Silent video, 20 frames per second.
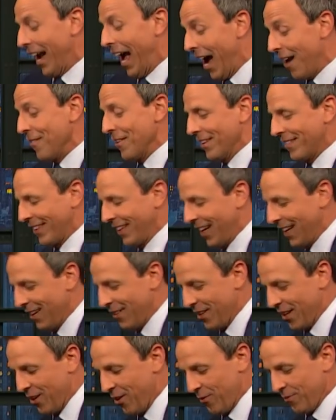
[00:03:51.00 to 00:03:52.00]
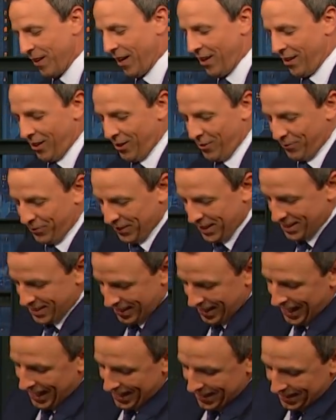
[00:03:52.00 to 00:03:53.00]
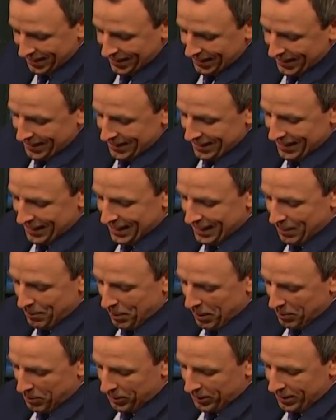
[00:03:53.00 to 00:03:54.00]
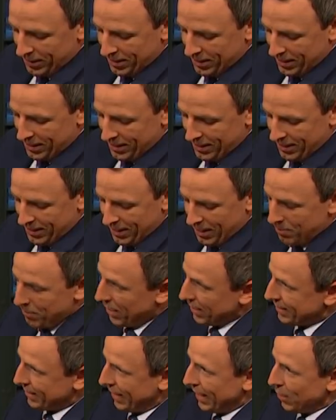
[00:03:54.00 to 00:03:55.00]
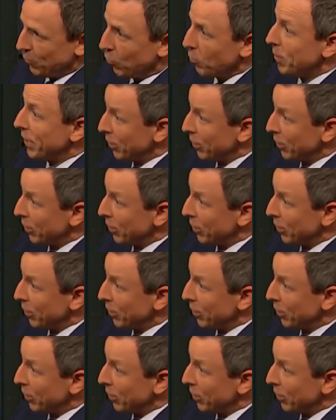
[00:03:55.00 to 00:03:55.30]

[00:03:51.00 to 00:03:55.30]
obviously, hopefully tonight, people in Montana will be